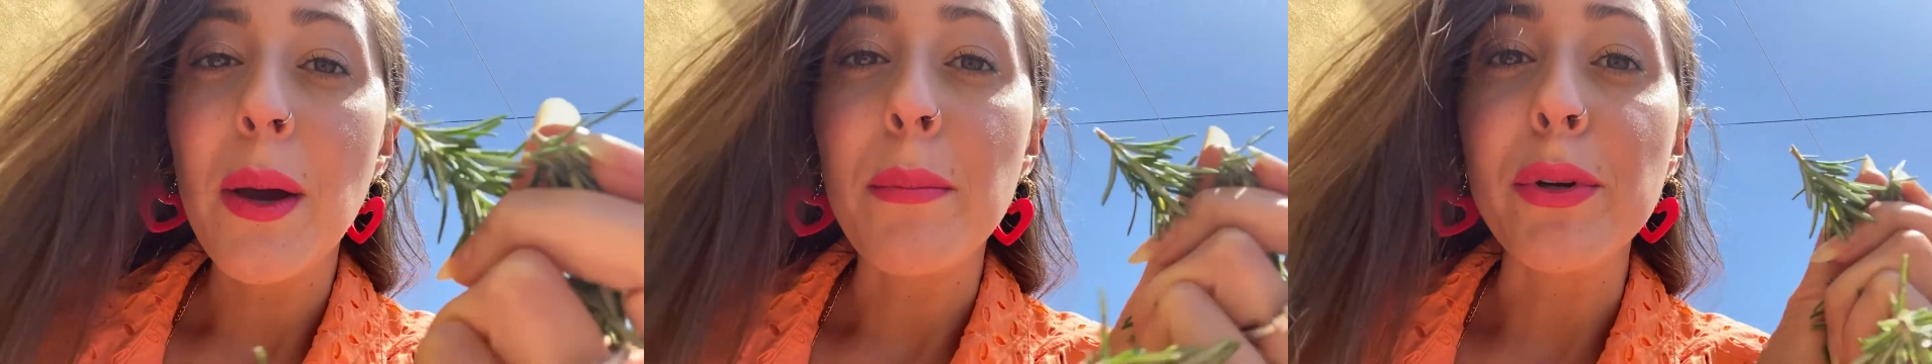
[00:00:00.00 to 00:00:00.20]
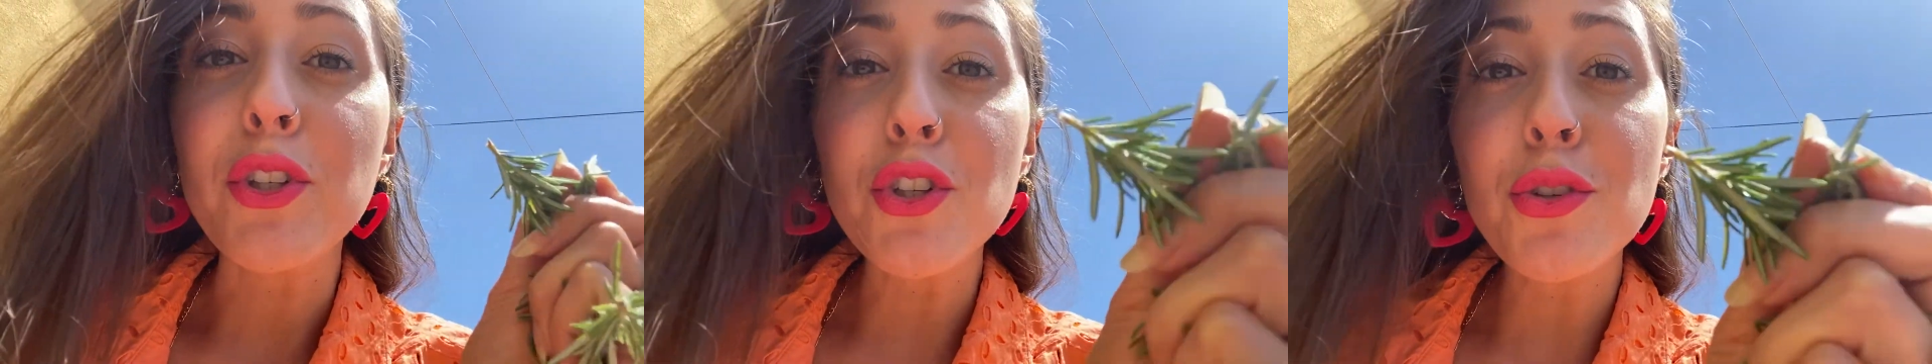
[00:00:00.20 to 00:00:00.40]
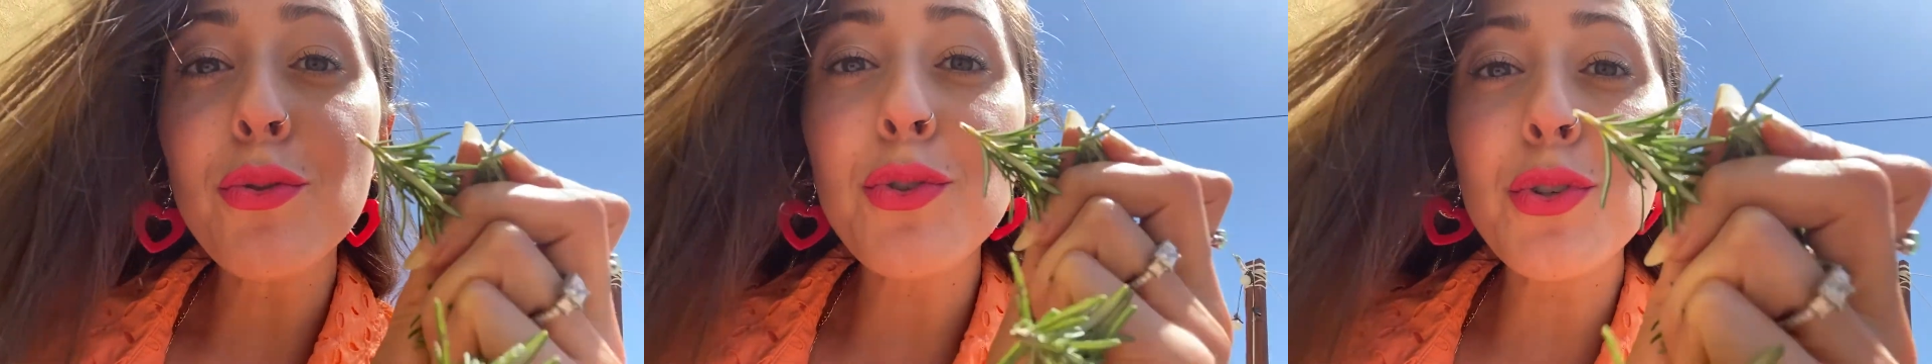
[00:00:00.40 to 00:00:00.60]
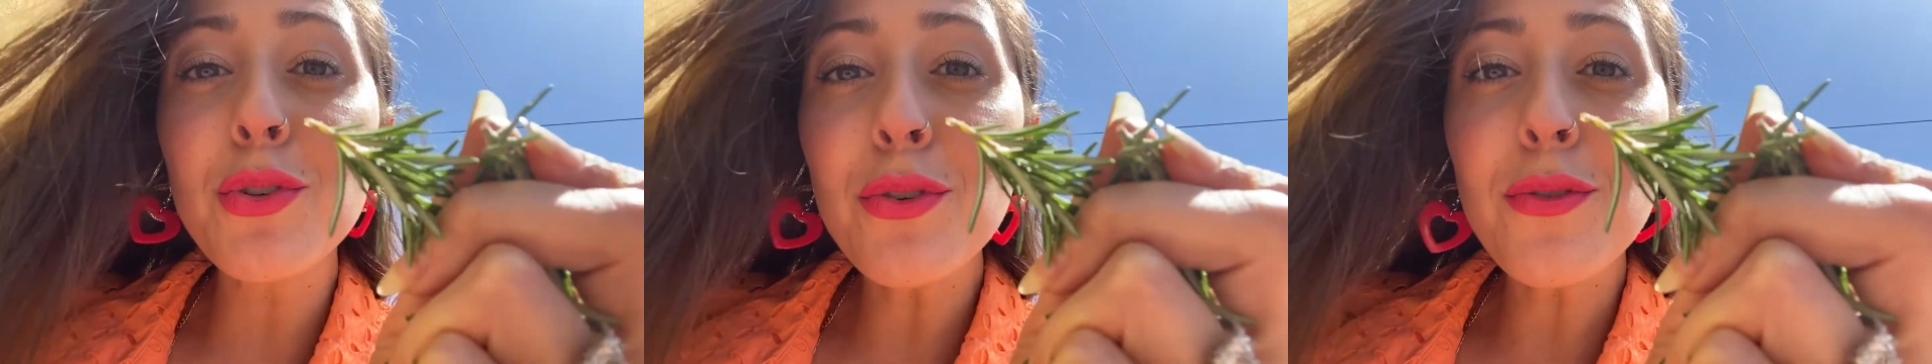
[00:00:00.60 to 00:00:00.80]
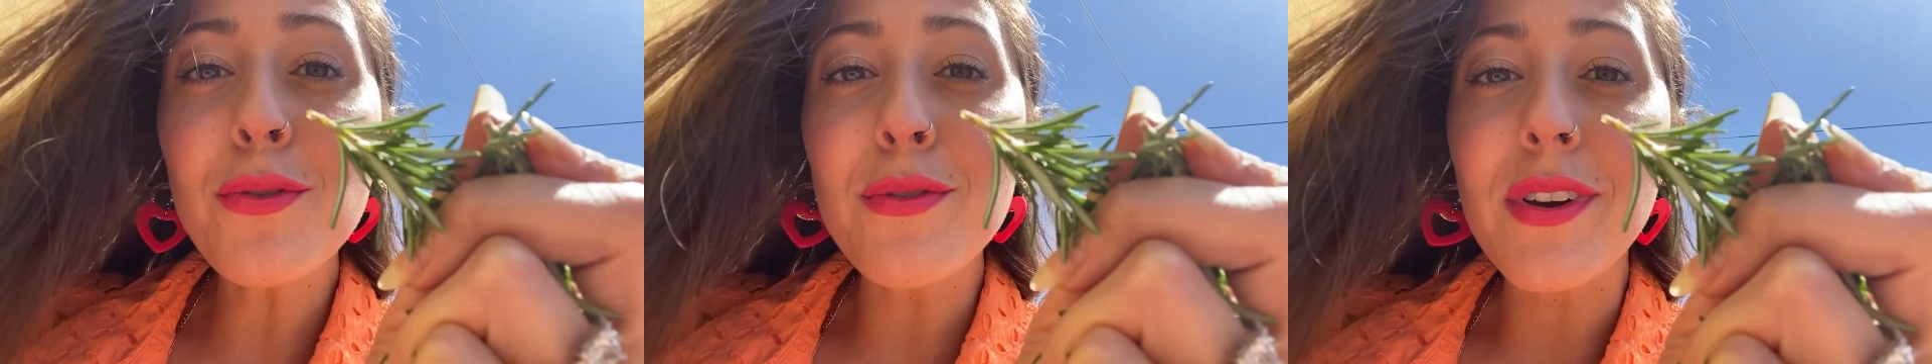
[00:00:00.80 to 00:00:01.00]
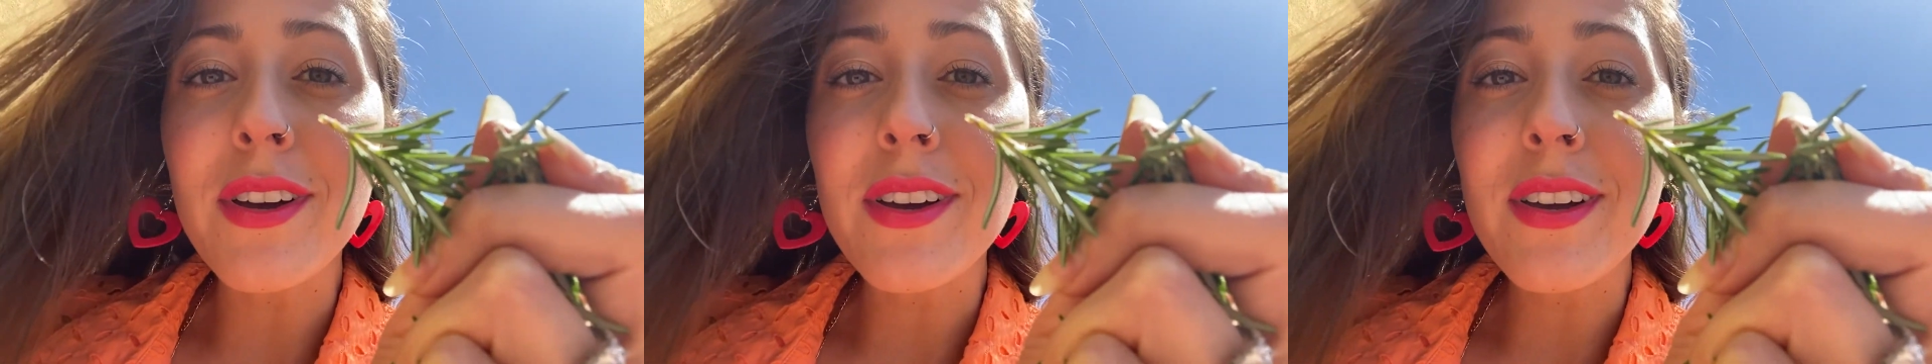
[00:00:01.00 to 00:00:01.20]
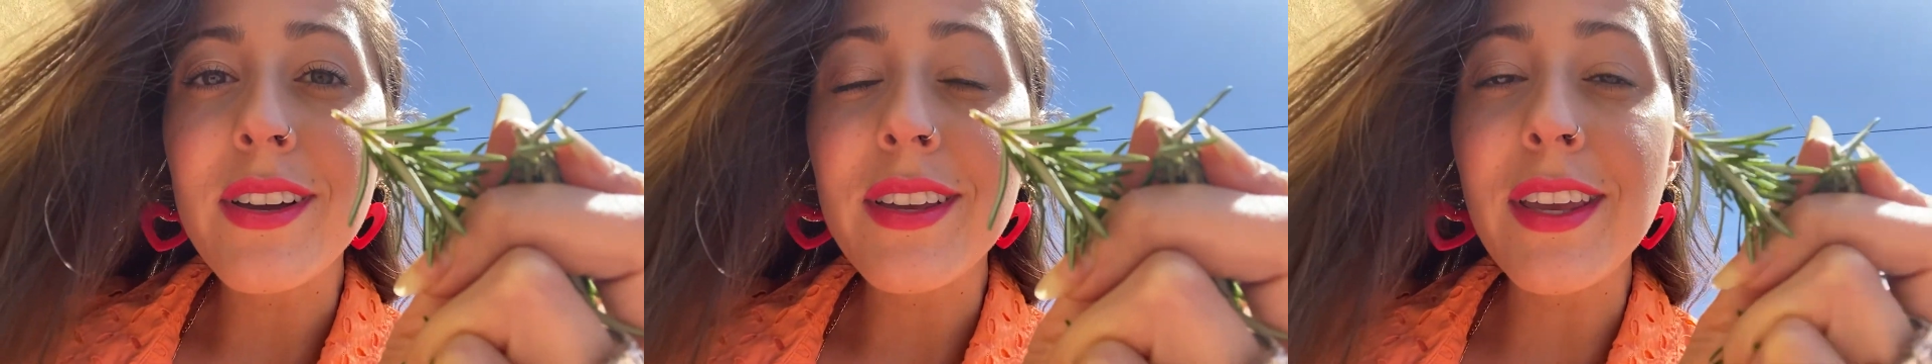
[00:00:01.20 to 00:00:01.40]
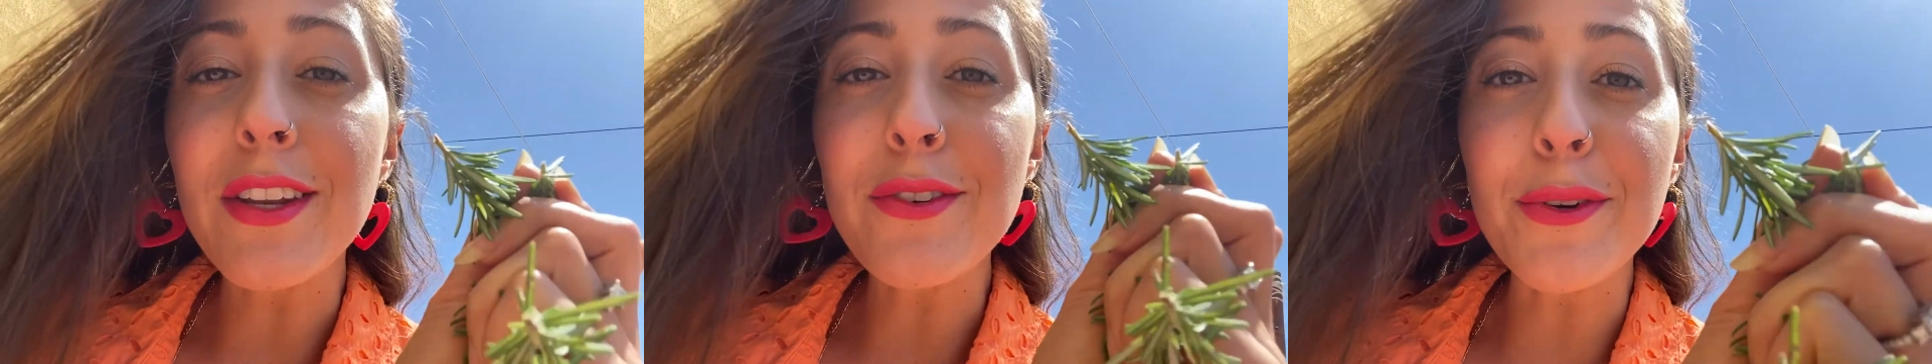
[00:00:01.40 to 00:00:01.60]
But you too
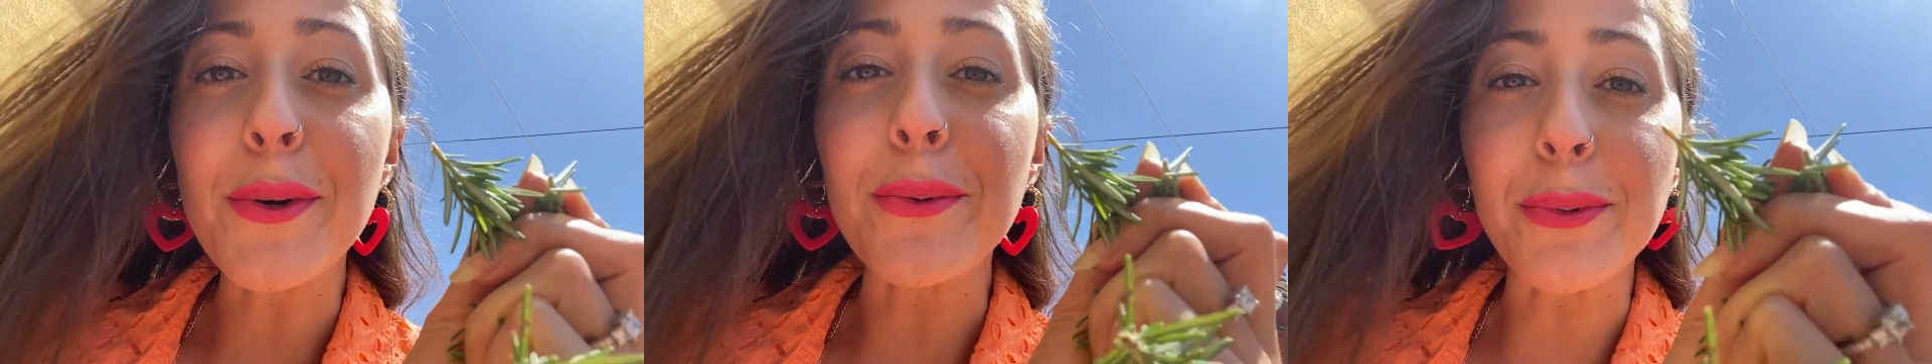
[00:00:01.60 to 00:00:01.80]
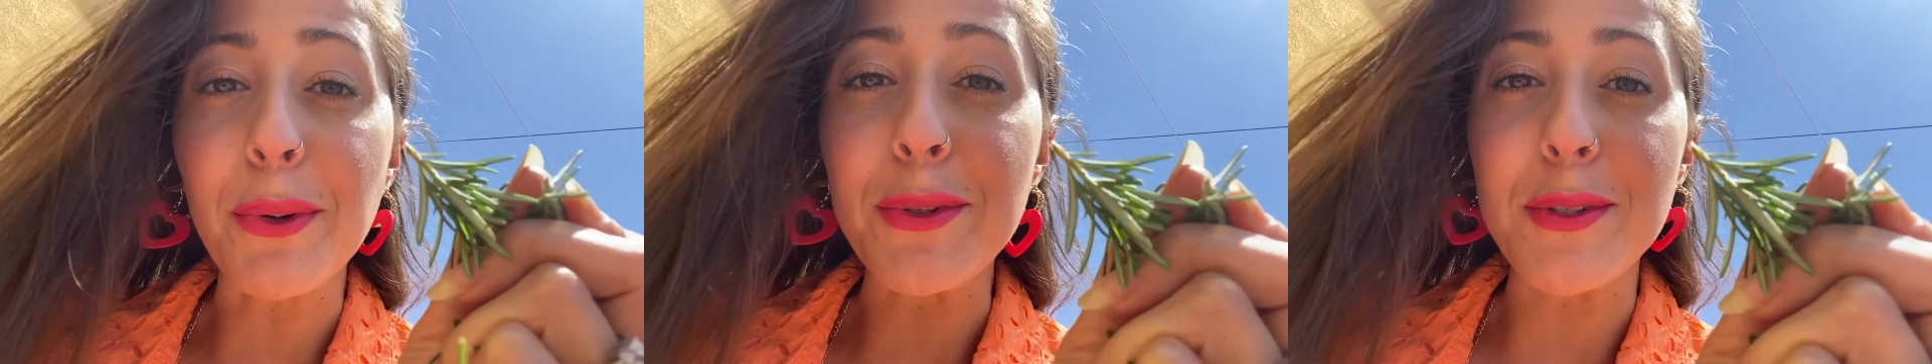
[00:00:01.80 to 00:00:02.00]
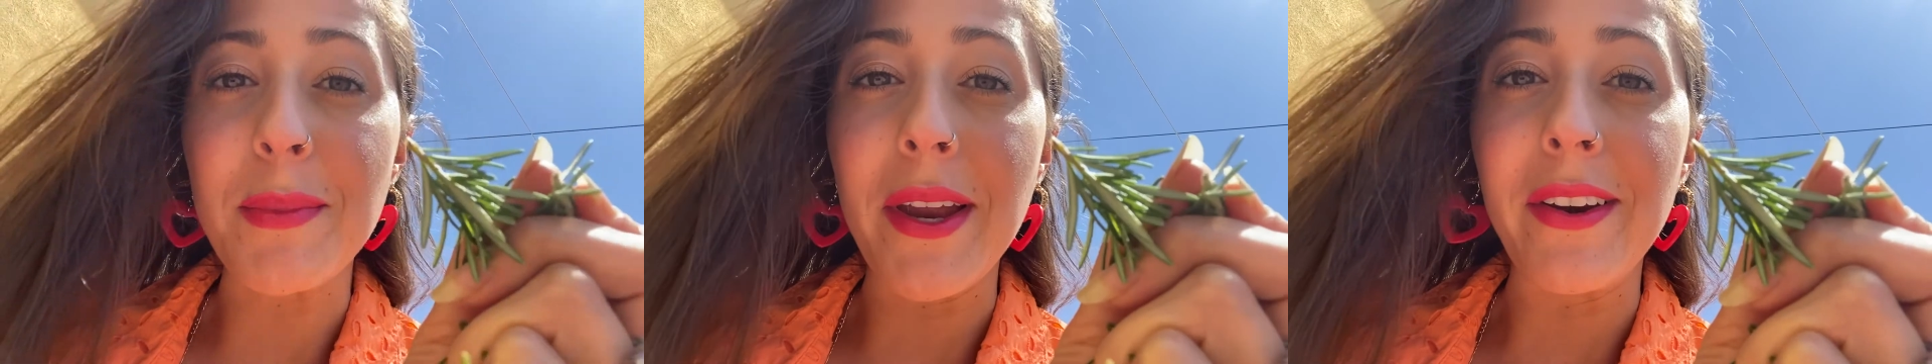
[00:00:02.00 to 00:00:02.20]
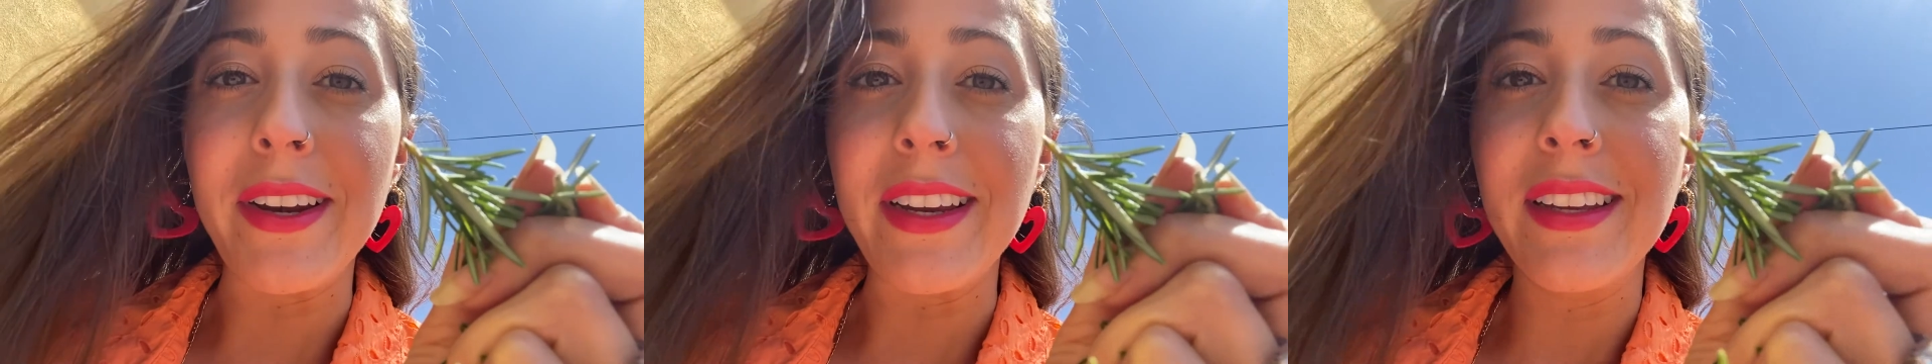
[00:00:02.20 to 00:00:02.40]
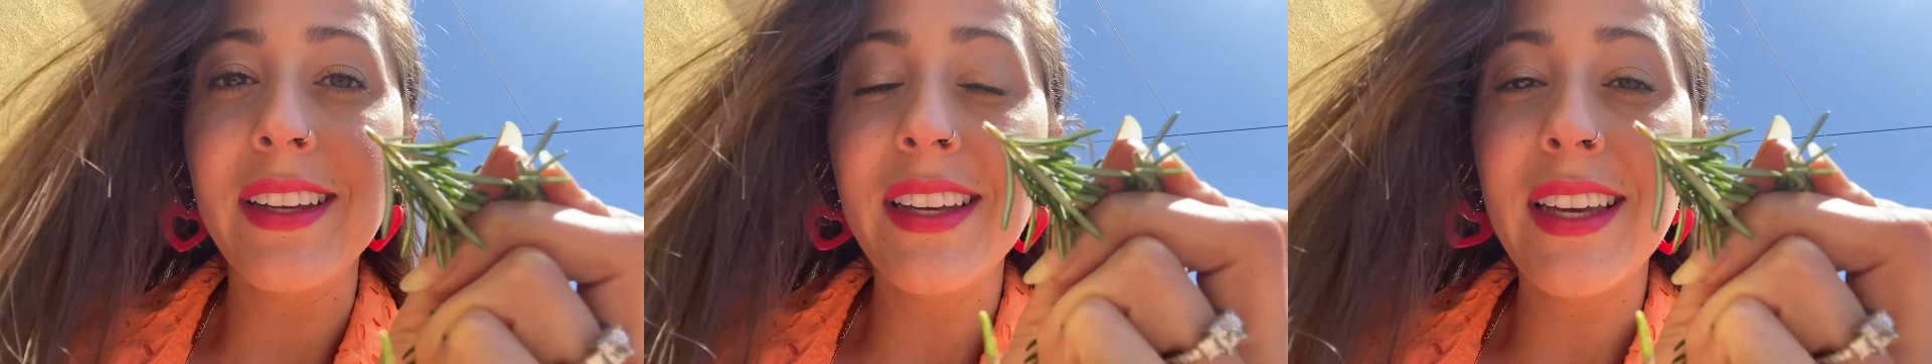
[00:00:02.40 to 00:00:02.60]
can grow rosemary